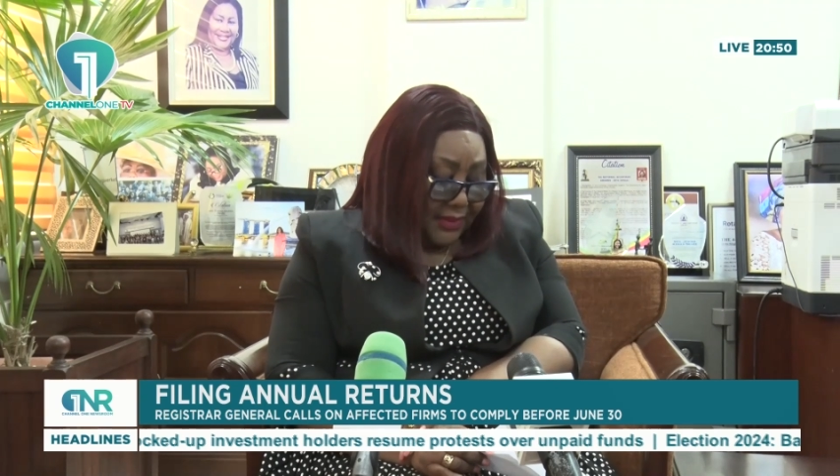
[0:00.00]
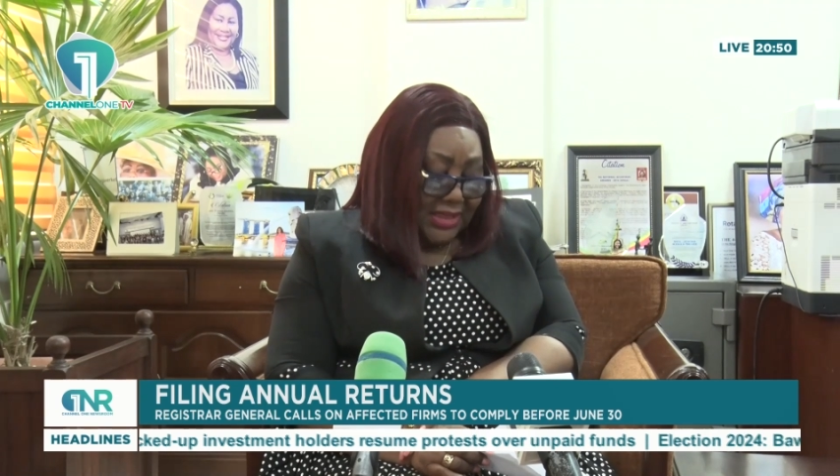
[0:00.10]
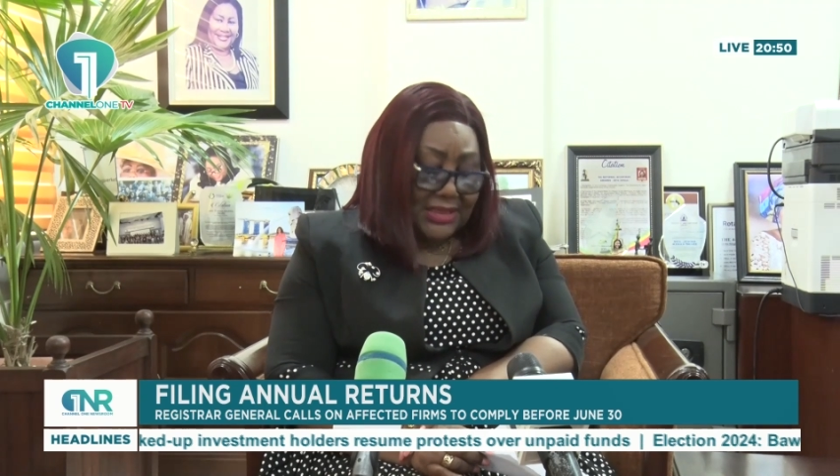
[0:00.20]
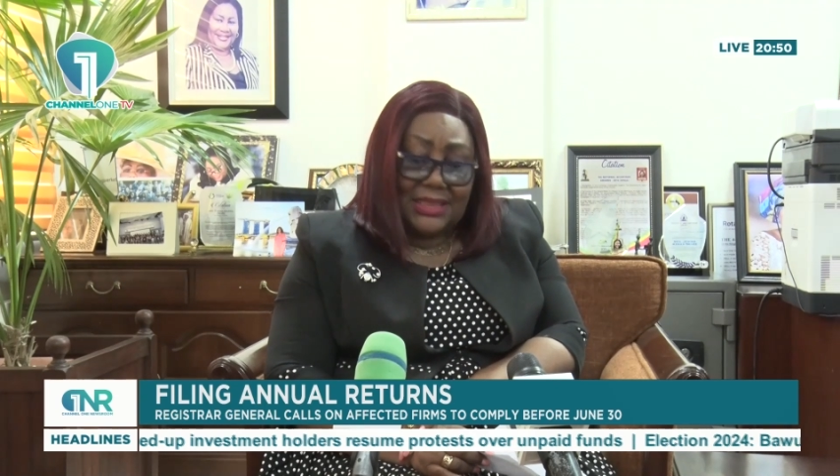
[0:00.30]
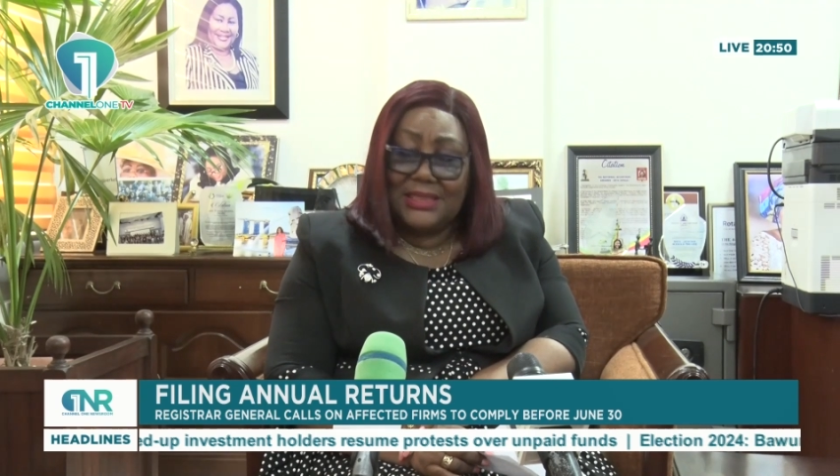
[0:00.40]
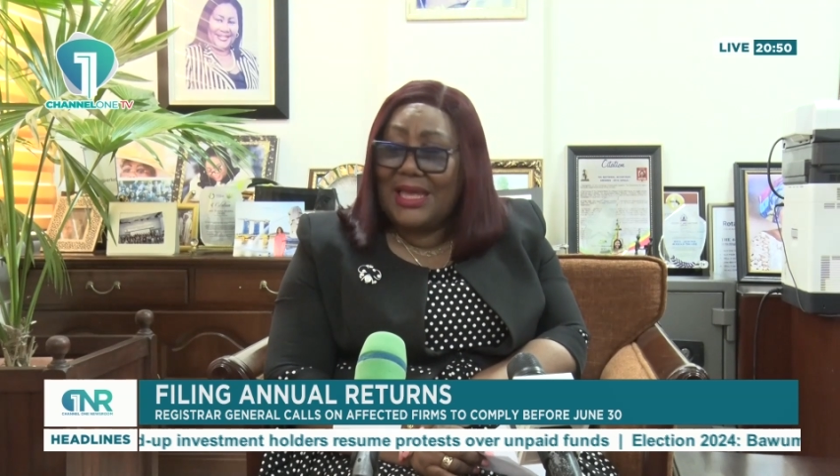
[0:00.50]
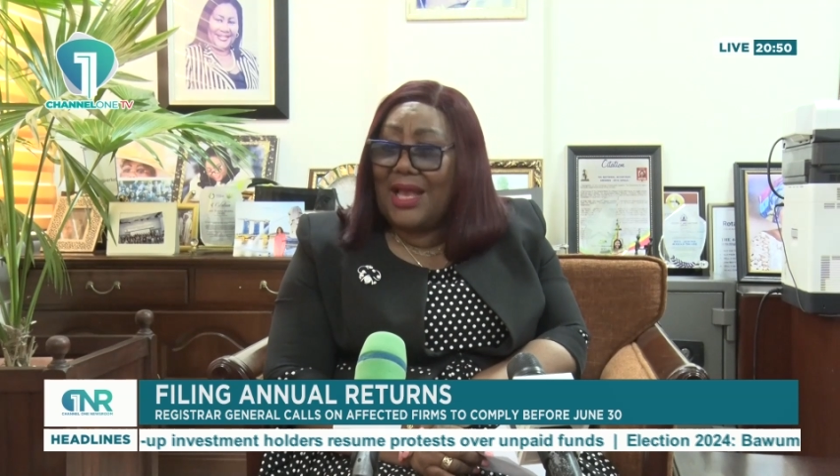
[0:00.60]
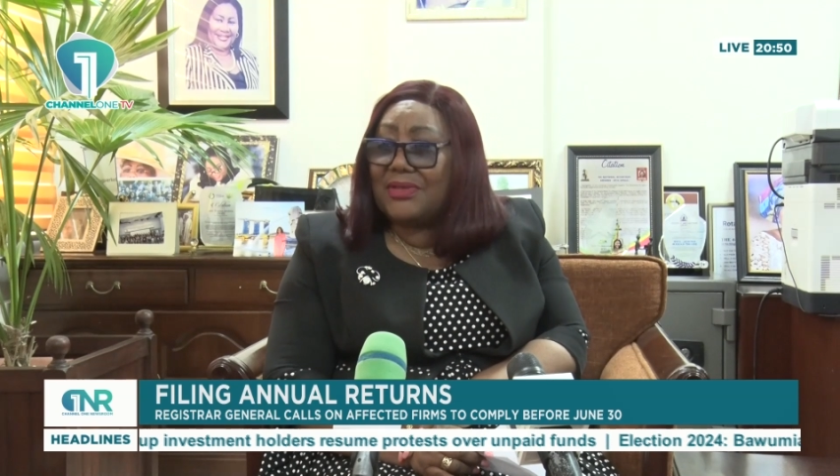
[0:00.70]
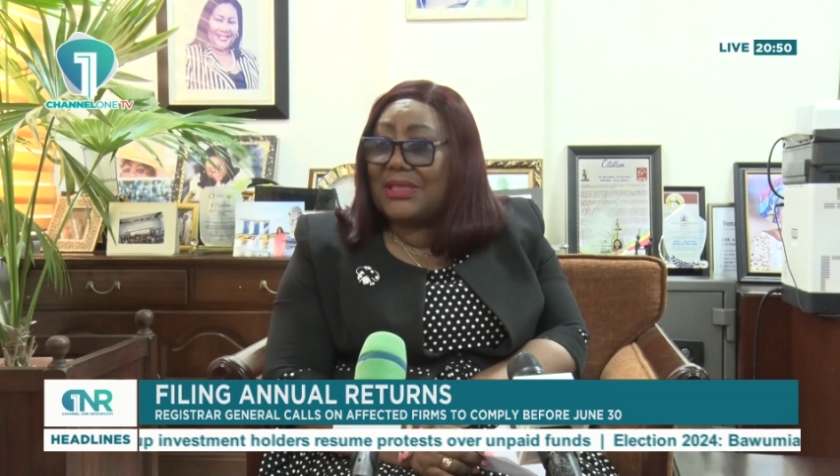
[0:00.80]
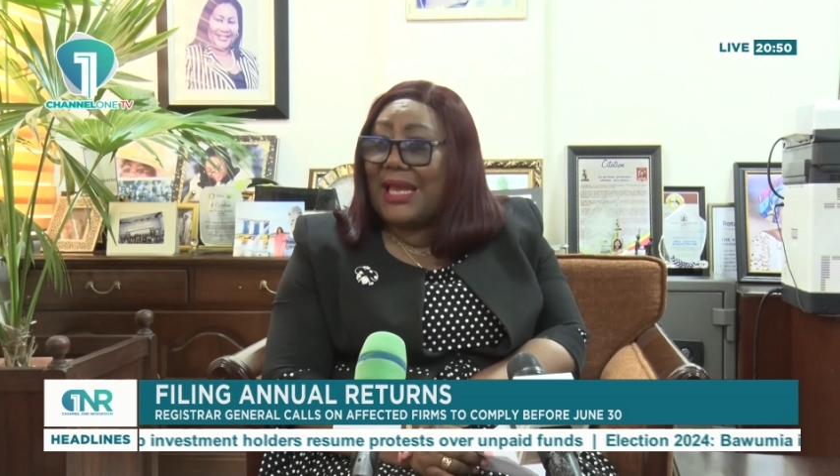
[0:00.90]
six
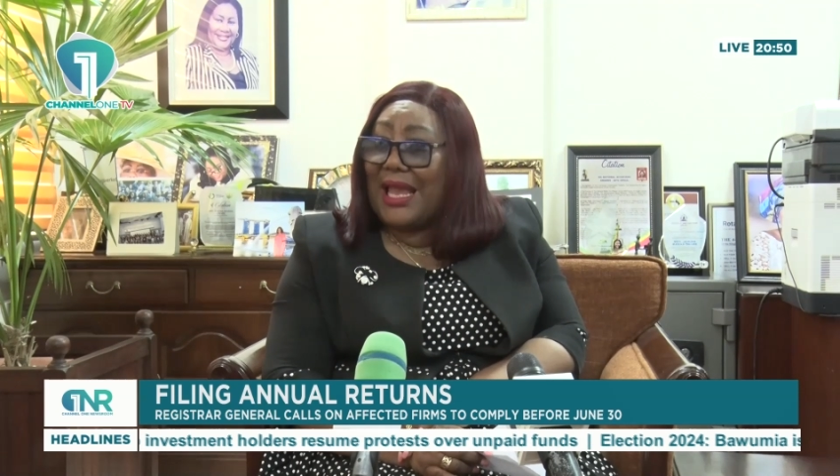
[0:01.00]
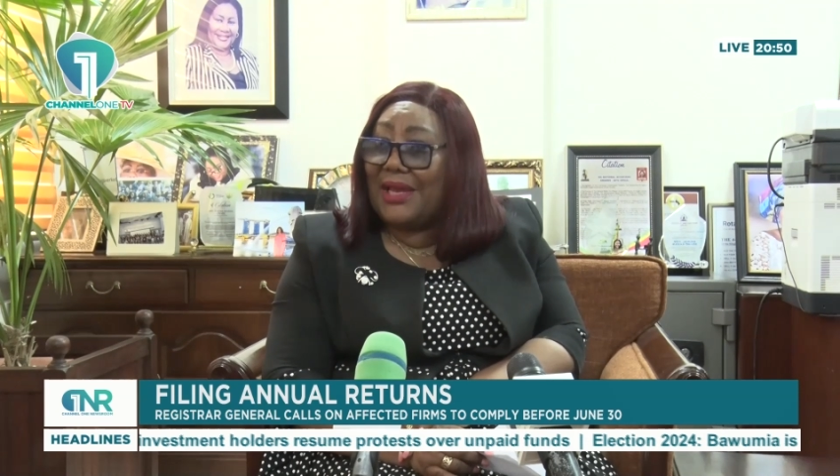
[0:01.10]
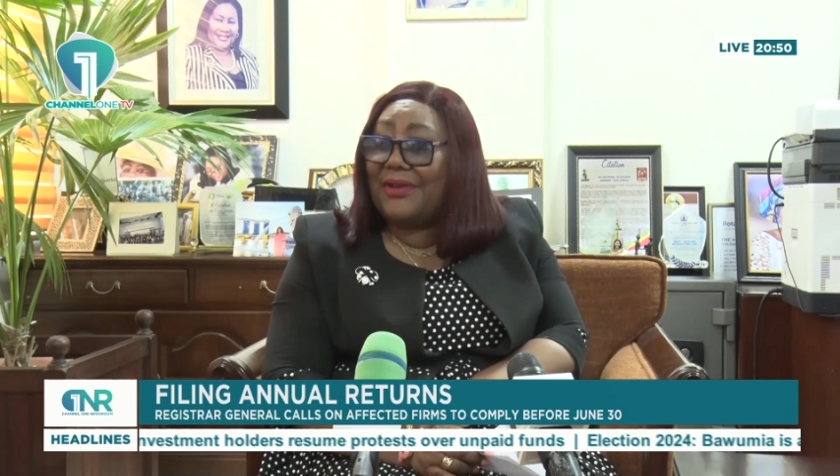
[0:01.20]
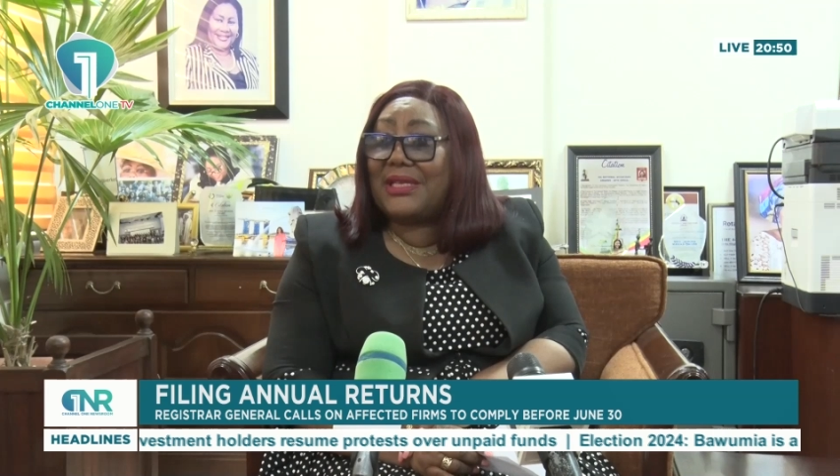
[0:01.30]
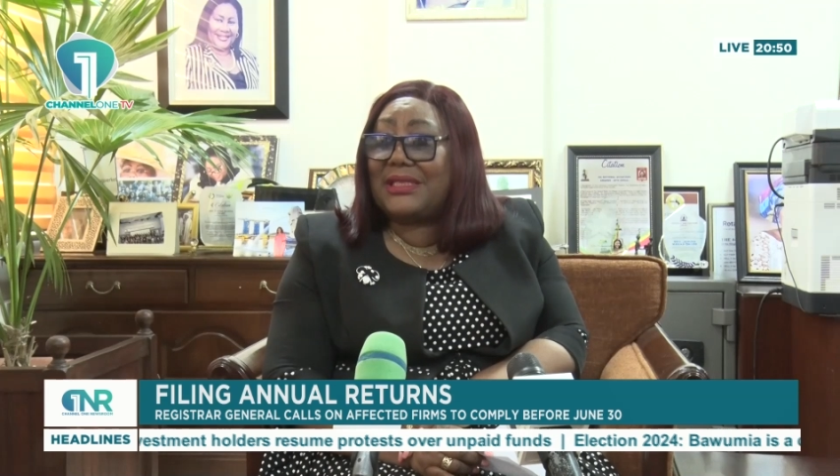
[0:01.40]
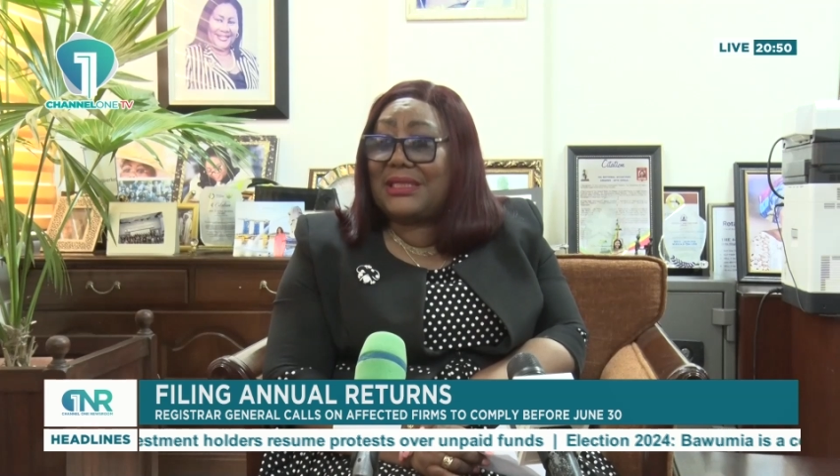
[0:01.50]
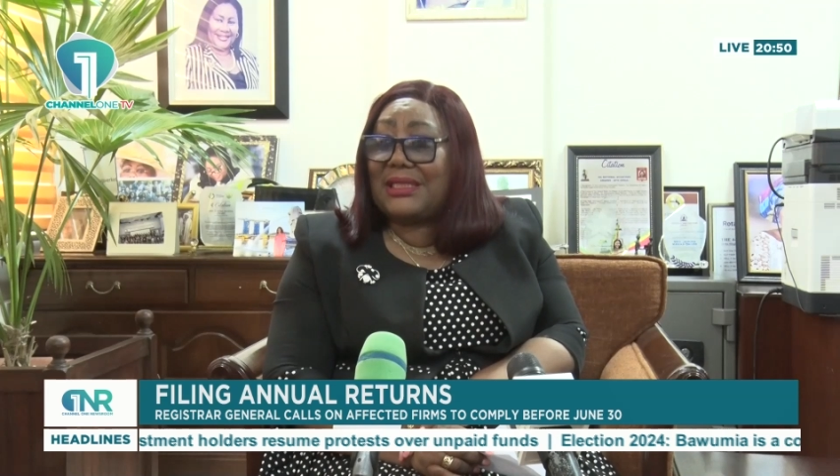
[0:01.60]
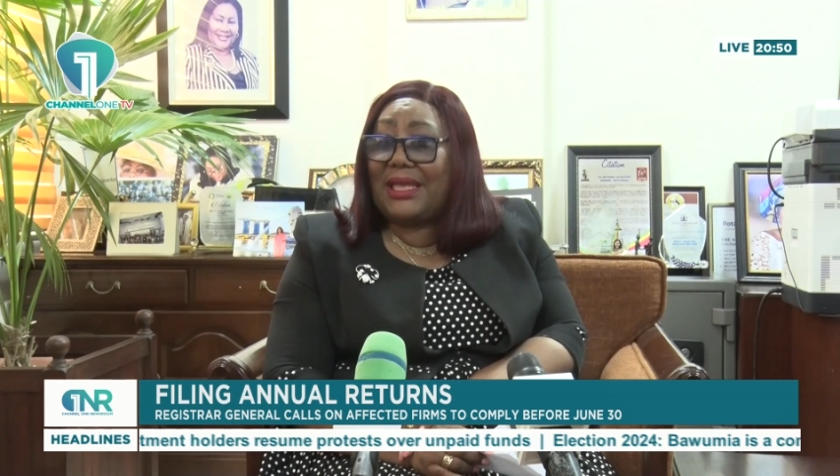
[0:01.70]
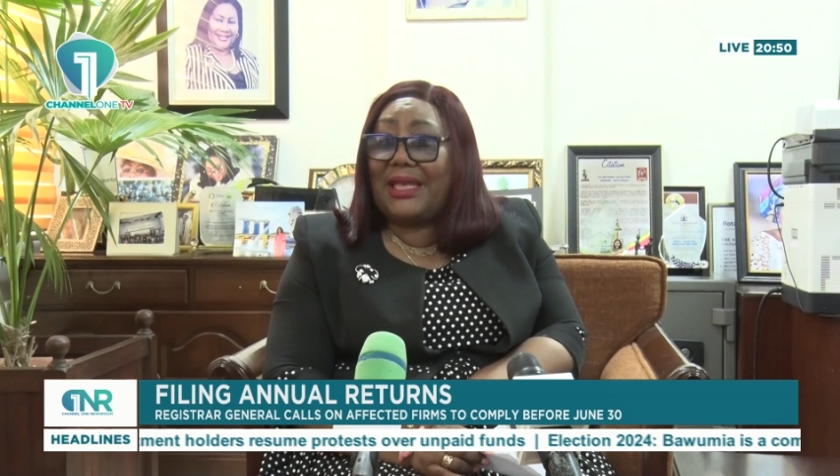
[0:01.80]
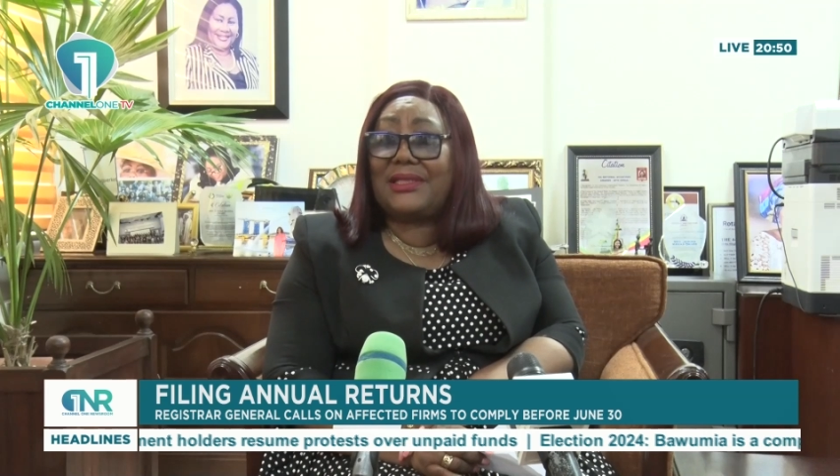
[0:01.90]
thousand nine hundred
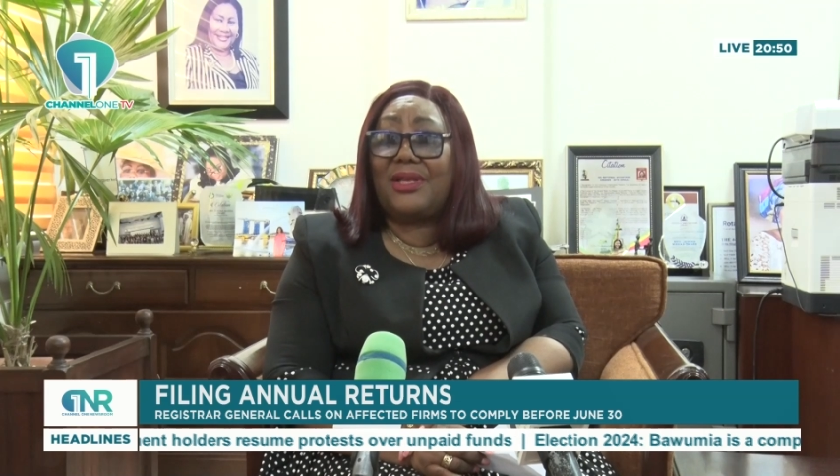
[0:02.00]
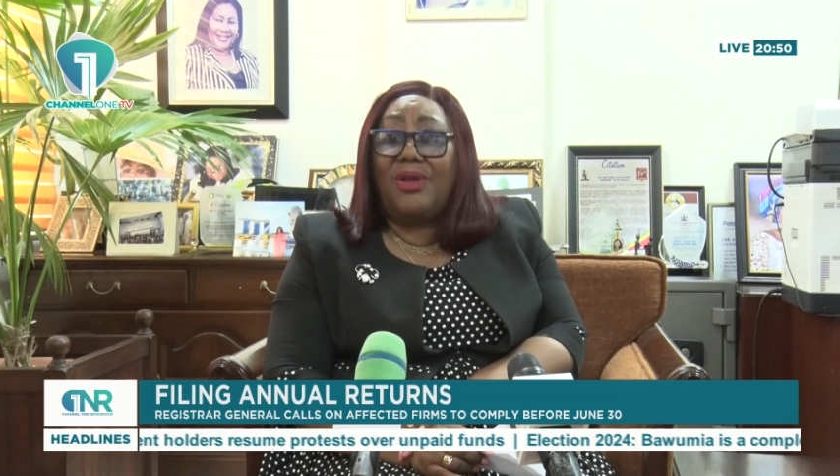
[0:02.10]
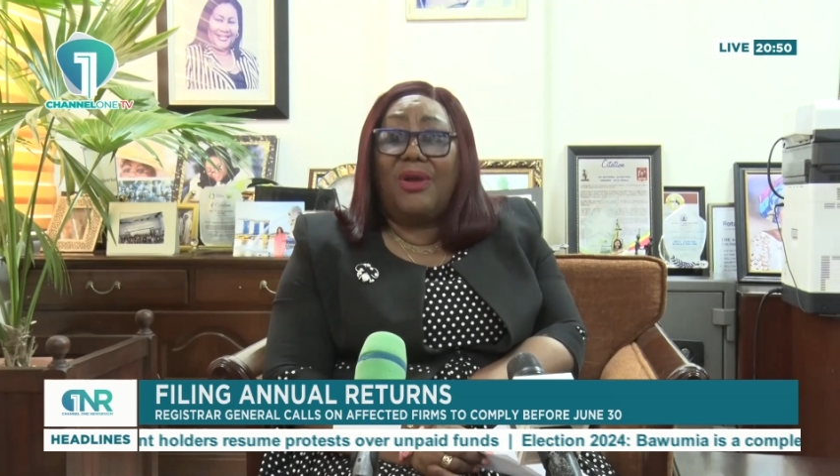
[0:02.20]
sixty-eight,